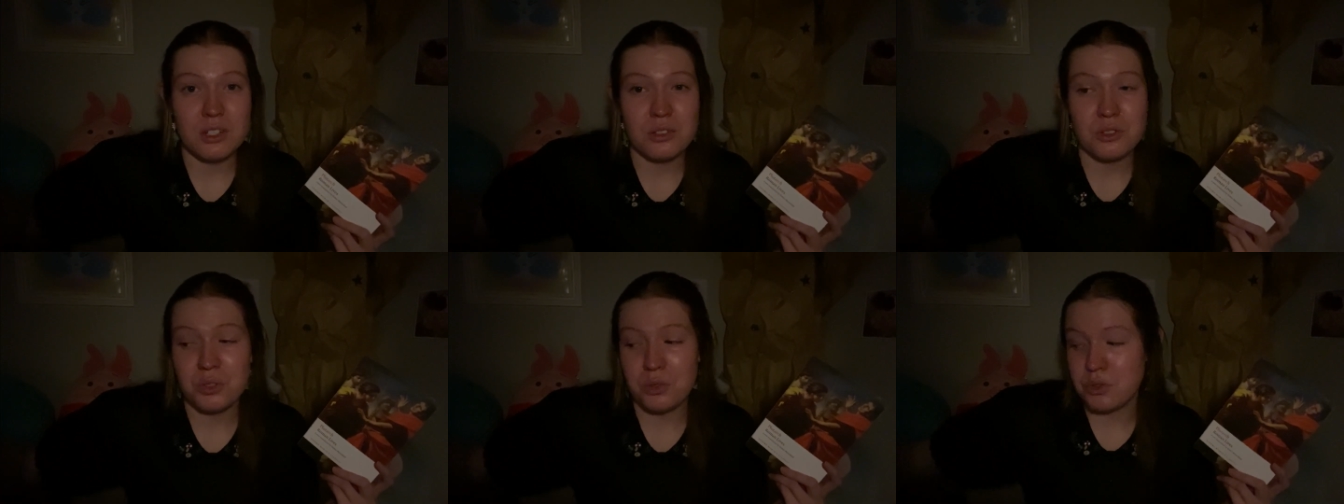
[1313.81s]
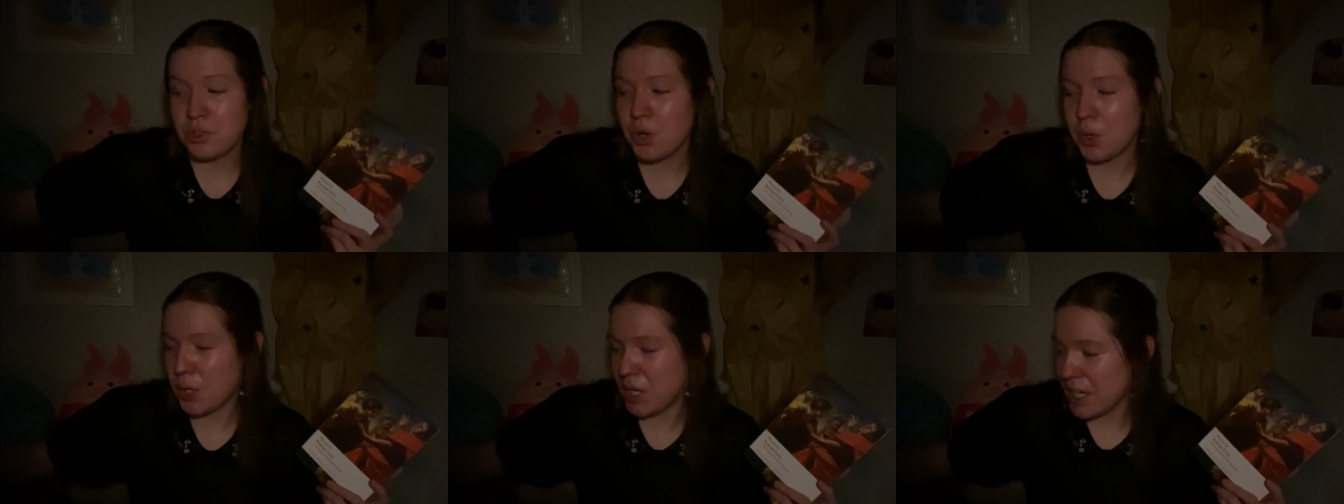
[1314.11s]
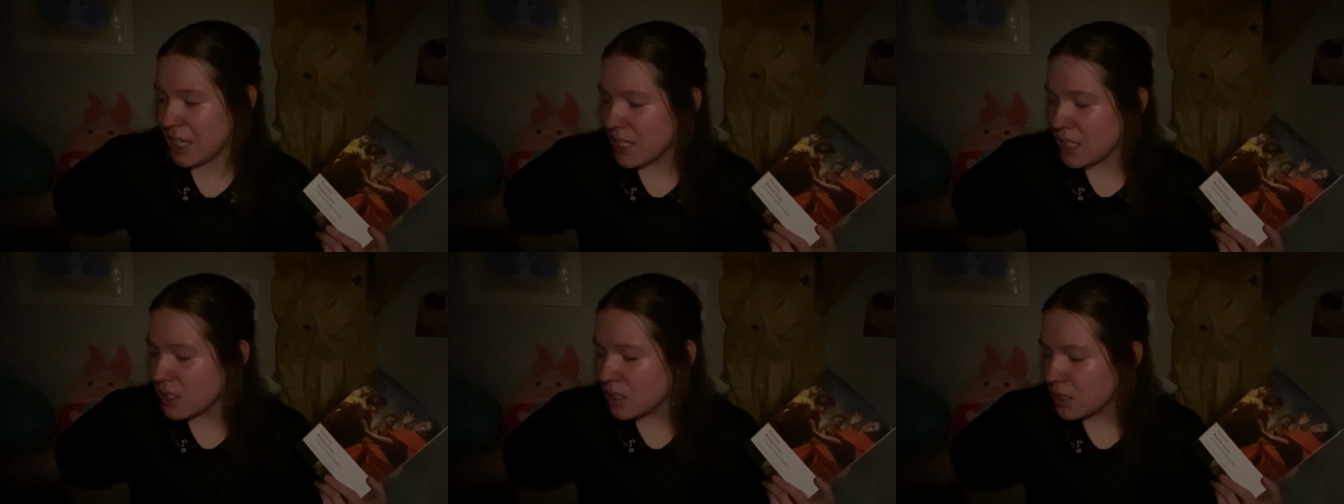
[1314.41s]

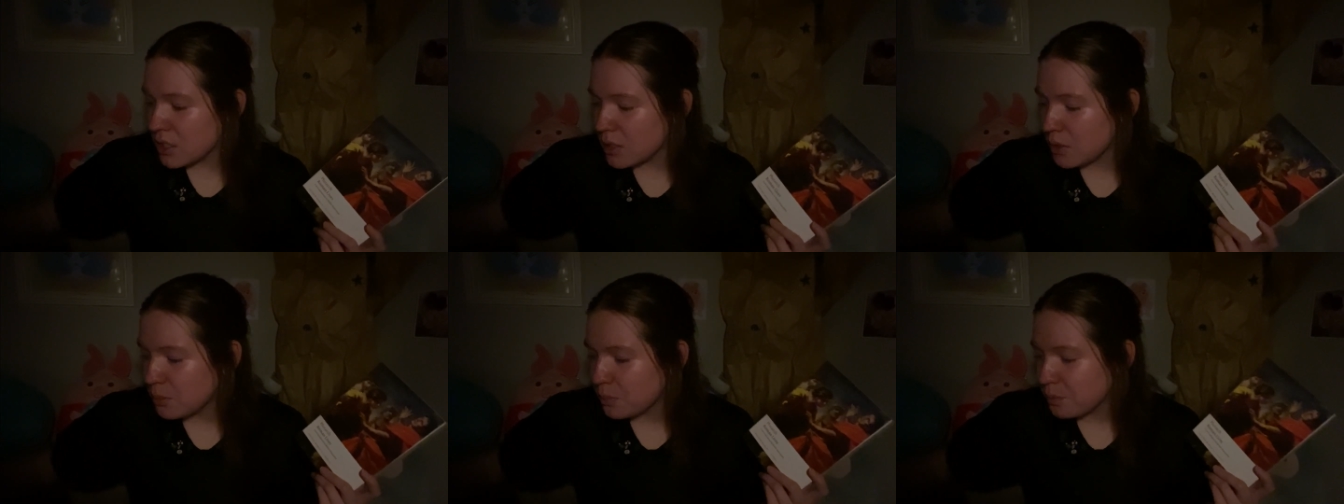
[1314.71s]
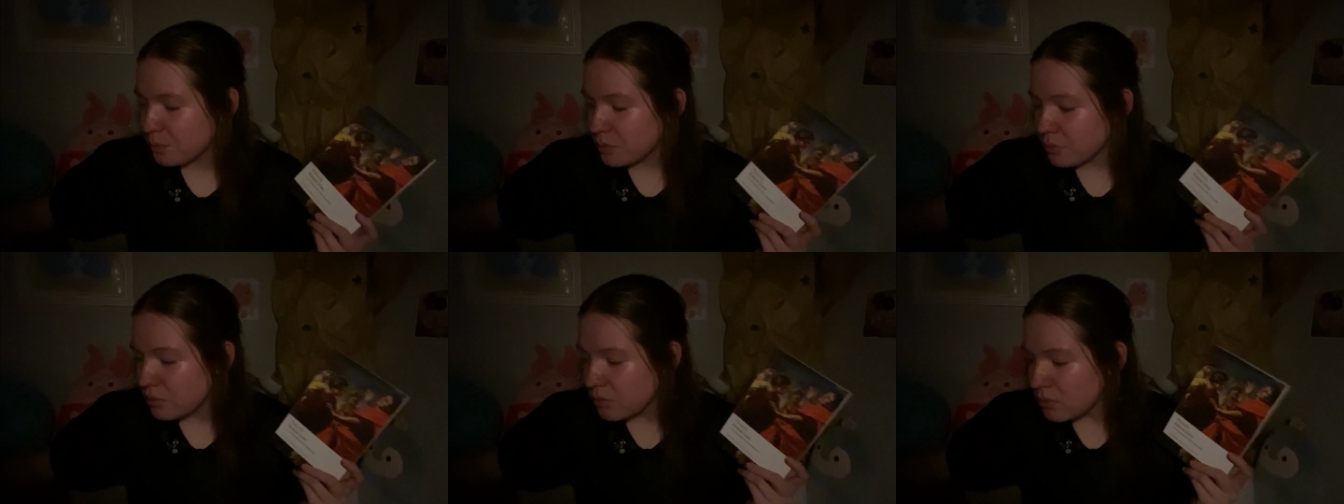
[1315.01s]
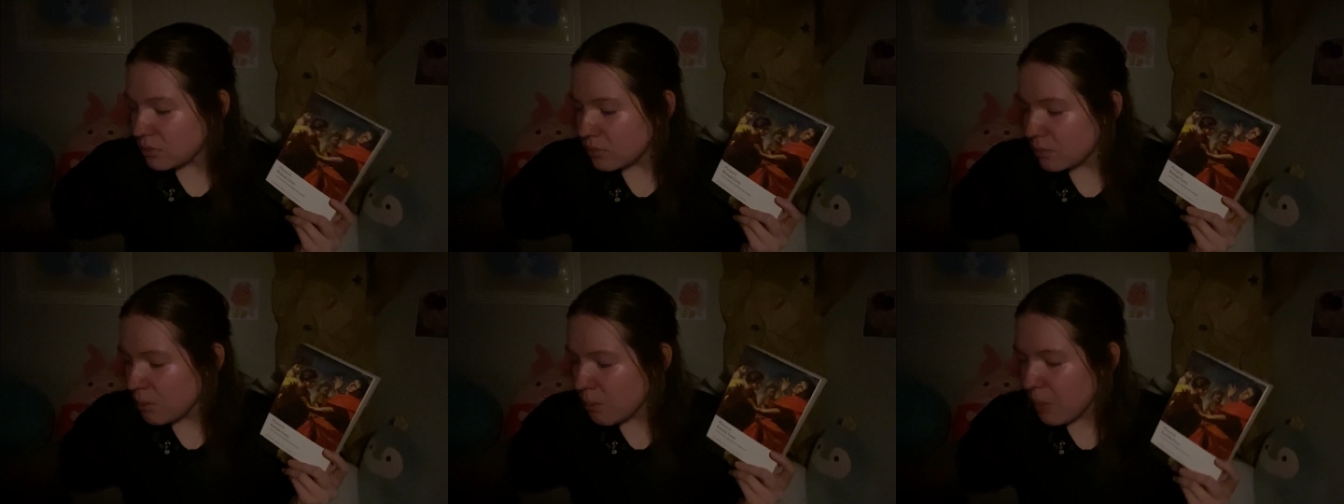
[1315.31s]
Suetonius,
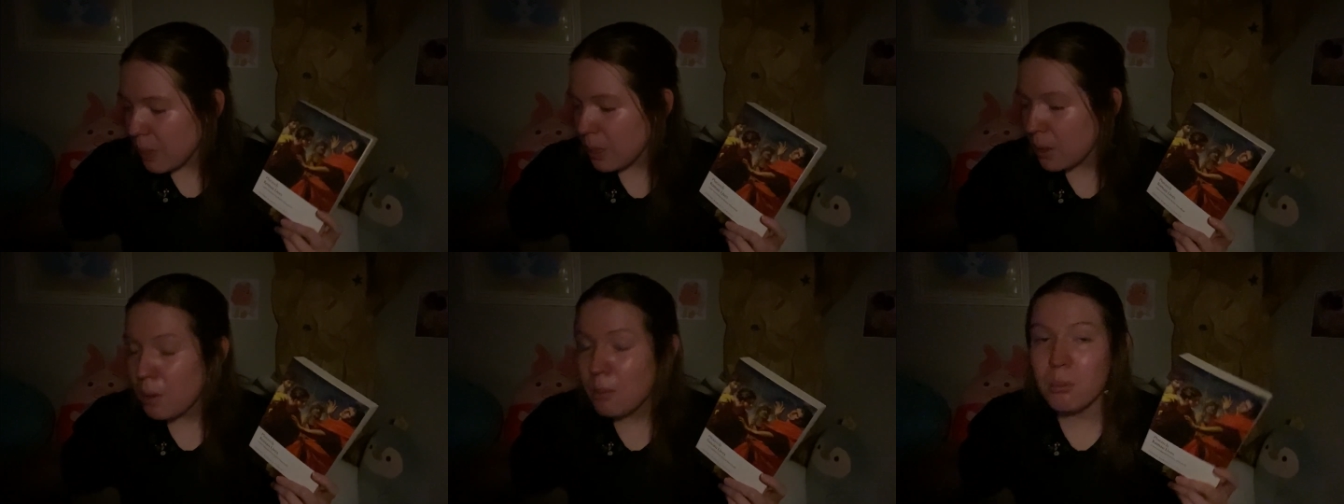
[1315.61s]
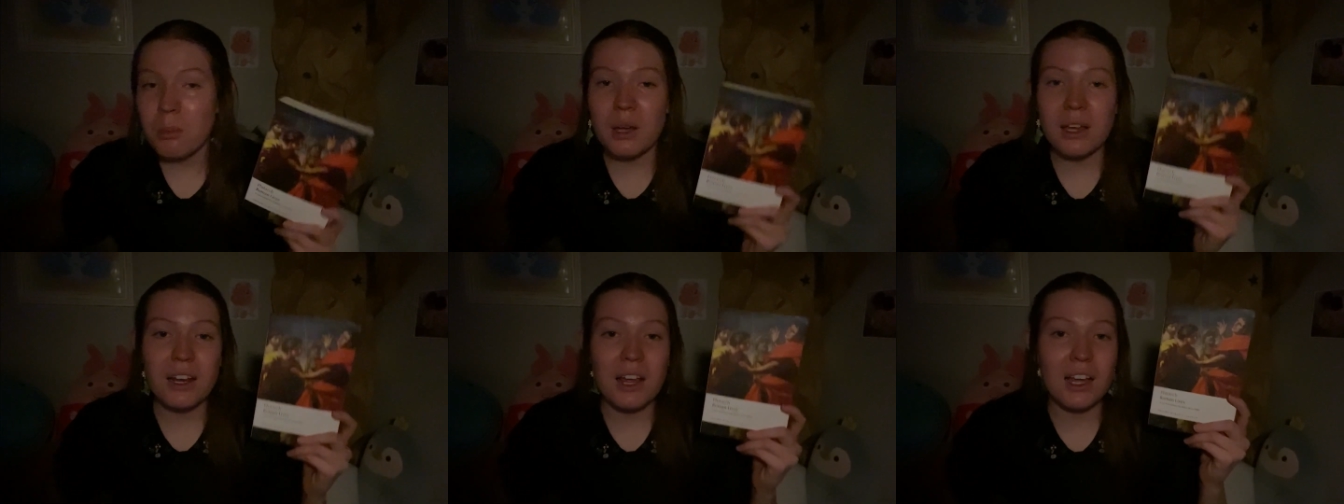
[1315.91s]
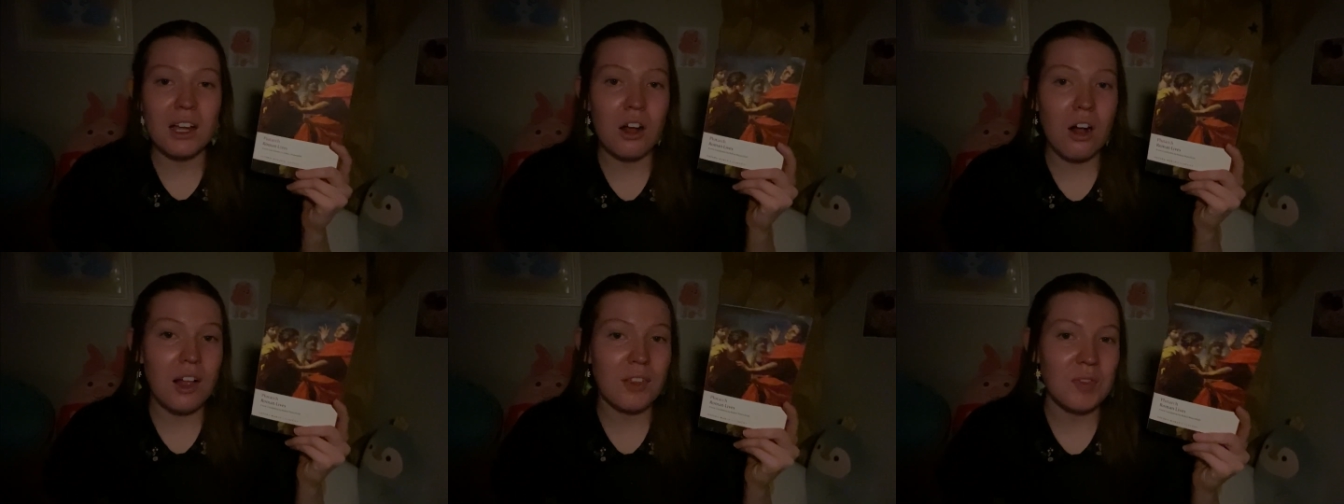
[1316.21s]
but I
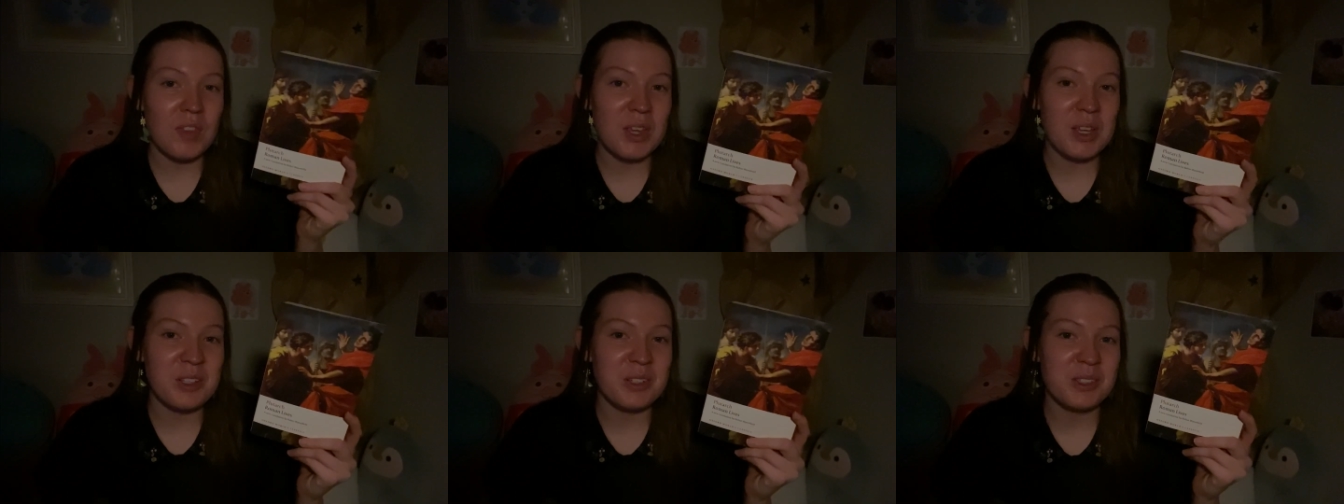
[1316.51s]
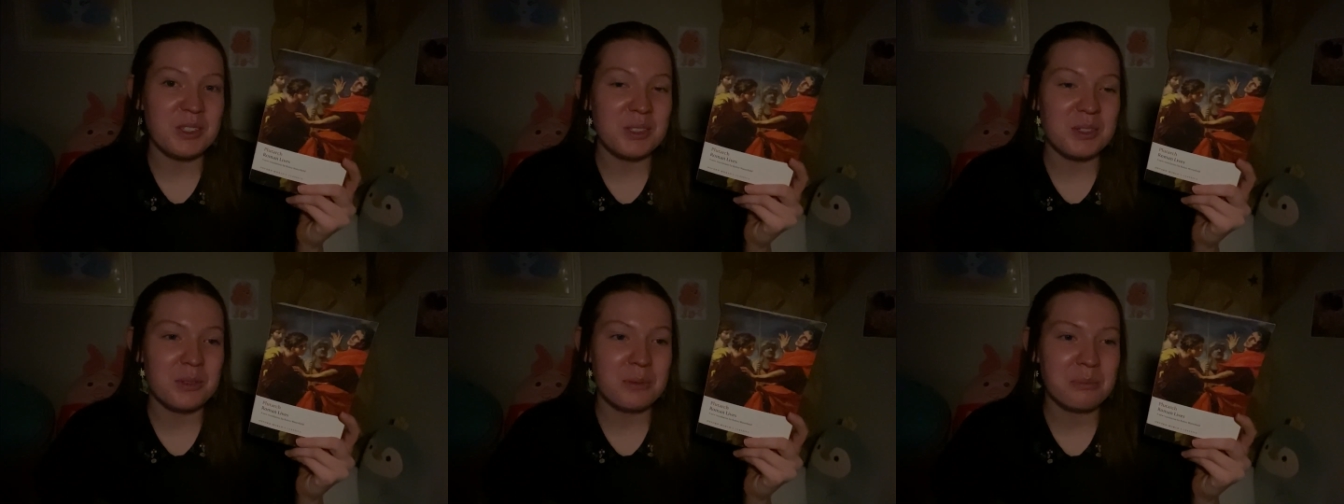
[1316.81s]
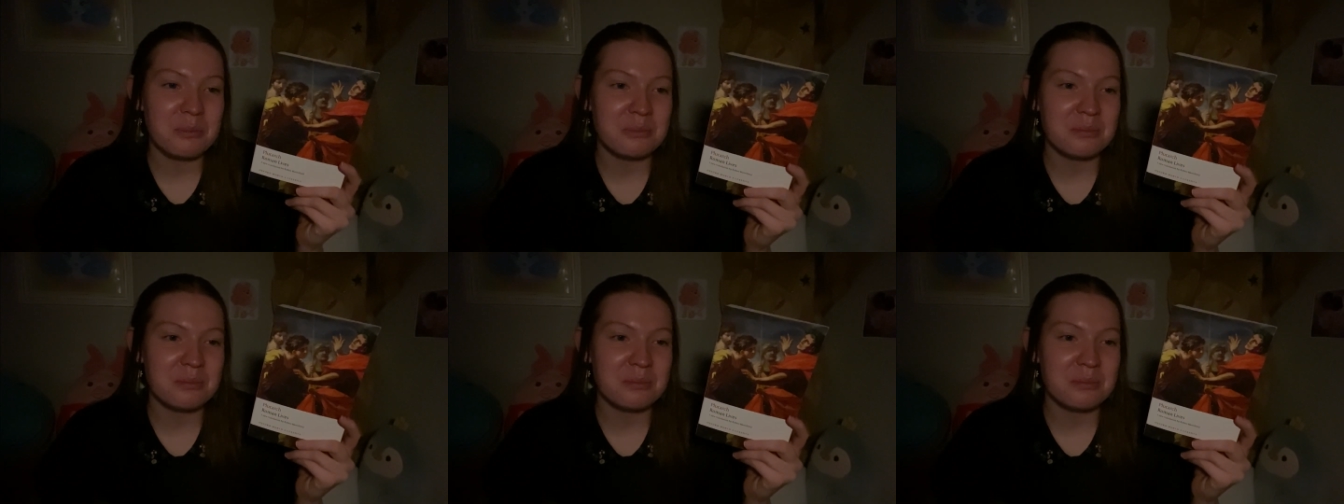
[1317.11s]
got this